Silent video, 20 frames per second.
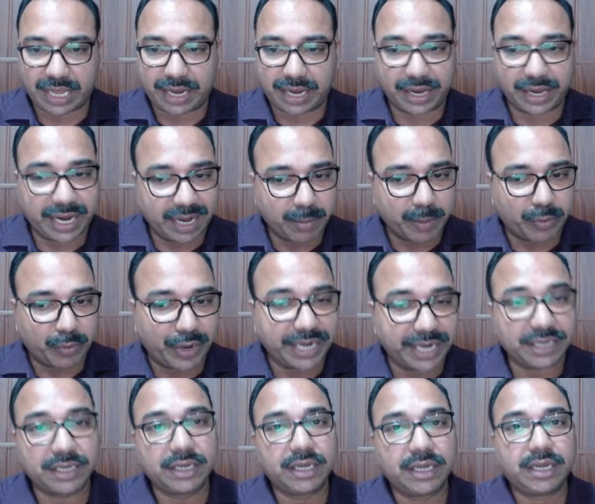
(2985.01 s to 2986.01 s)
Are you getting my
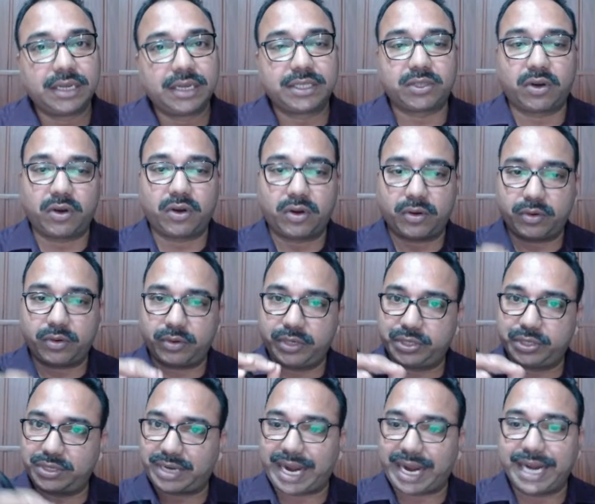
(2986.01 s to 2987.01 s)
point? So
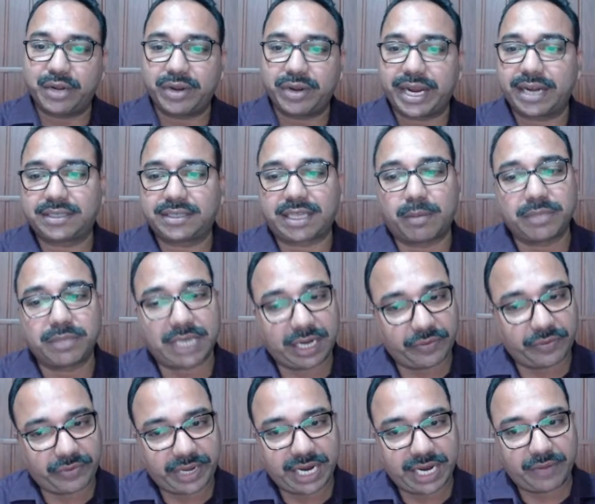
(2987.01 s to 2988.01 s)
you should try to get some
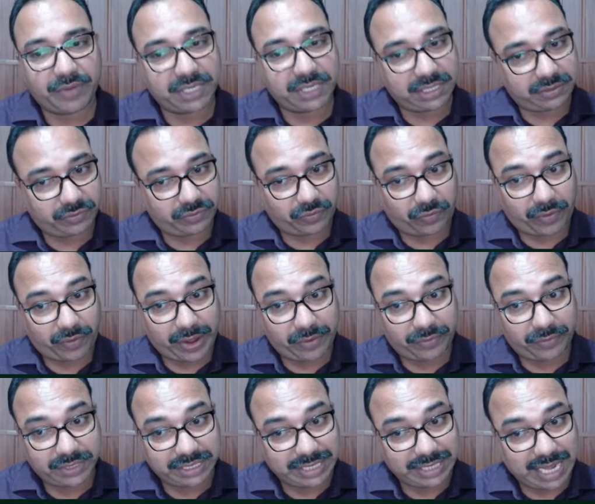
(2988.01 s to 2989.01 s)
certificate which
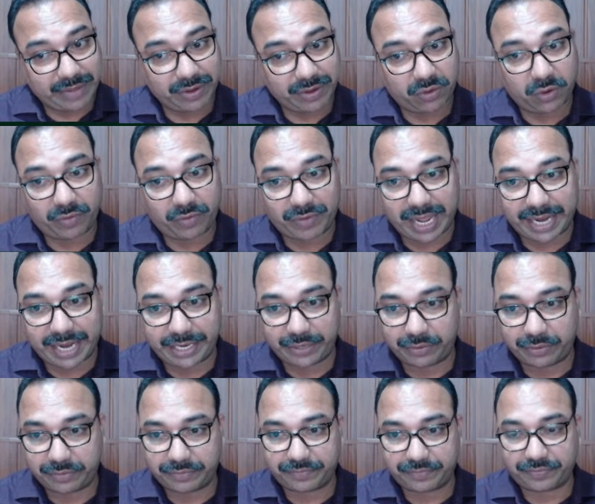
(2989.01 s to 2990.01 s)
is having good
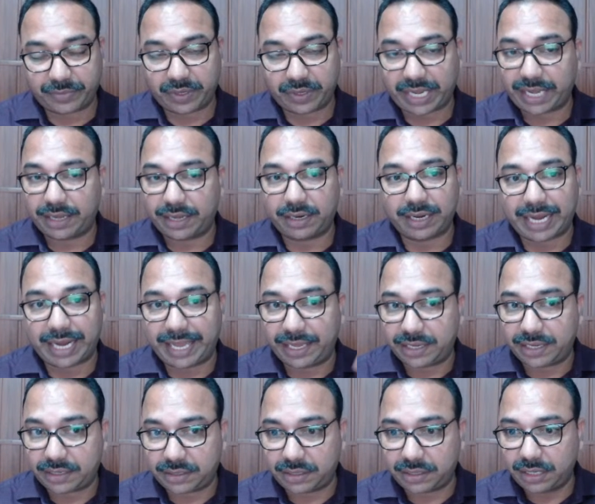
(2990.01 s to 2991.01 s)
value. Okay,
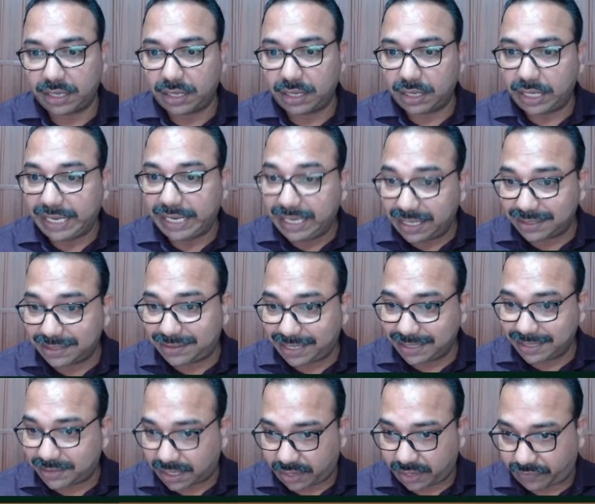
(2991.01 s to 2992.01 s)
like
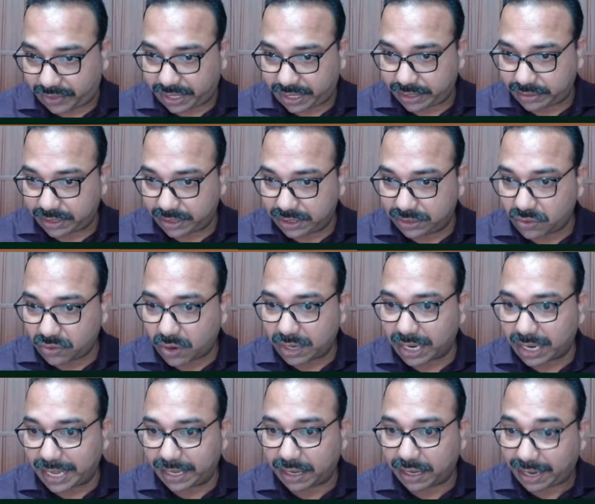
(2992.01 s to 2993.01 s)
industry certificate. It's
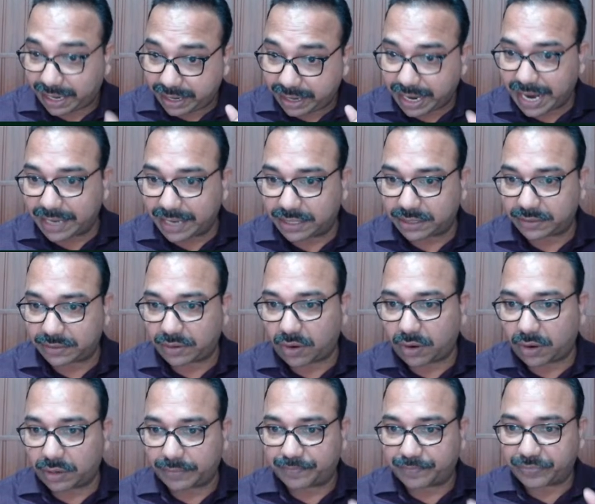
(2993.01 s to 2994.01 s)
not like Red Hat
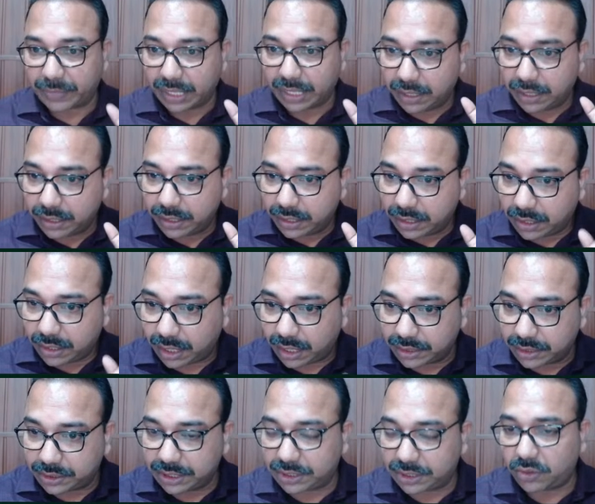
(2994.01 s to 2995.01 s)
or
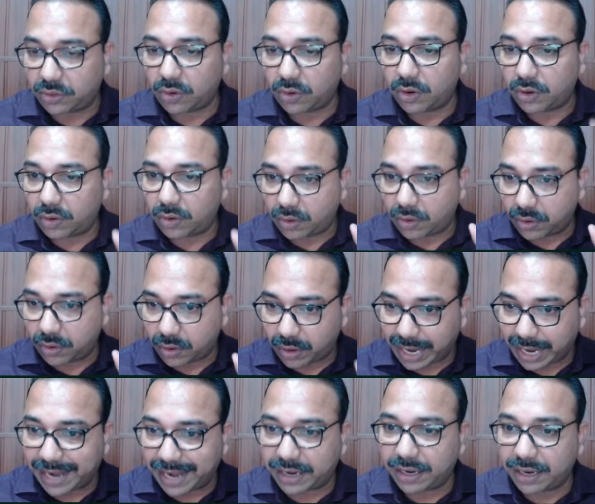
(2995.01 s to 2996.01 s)
Cisco or
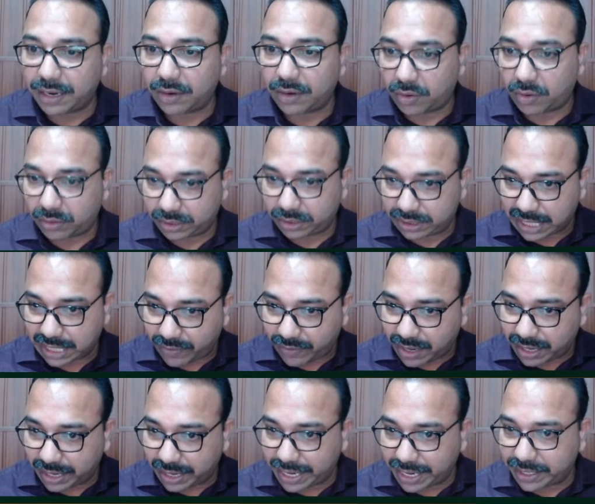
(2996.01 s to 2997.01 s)
Oracle or
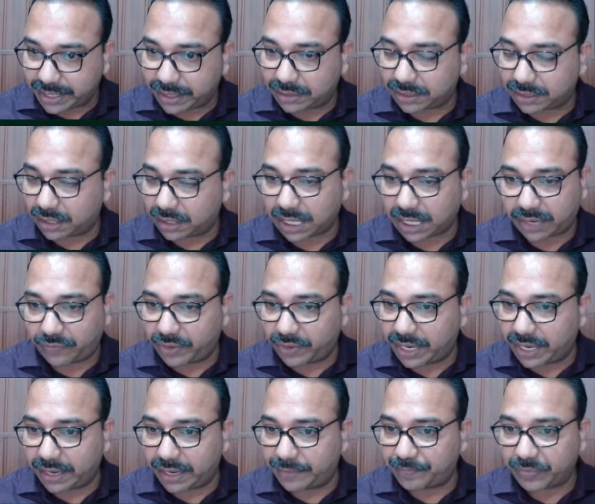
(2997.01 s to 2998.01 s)
Java related
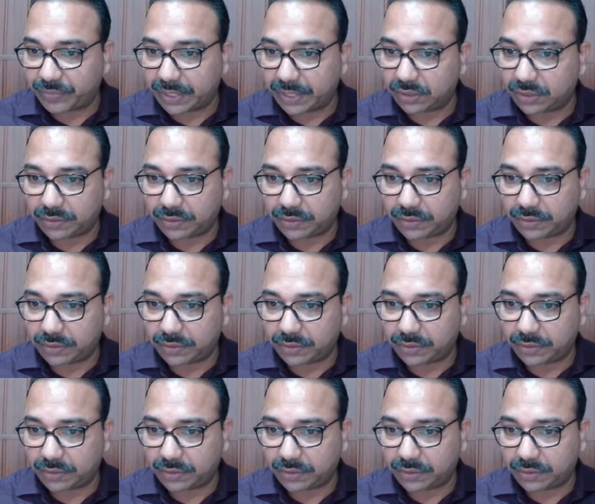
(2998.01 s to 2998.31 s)
certificate.